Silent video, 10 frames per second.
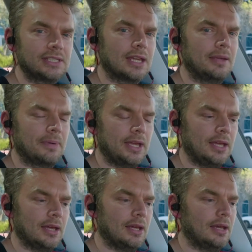is going to
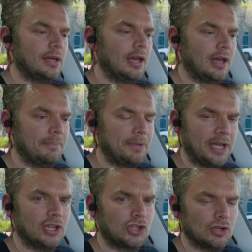be a
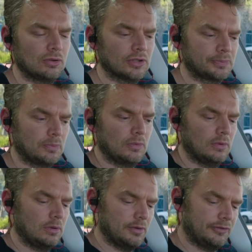big issue, because
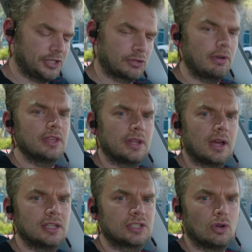the screen that
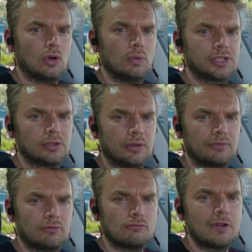I saw was sort
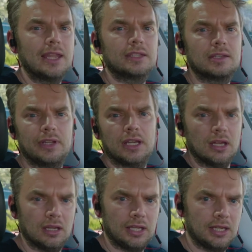of relatively
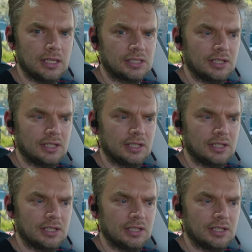early in its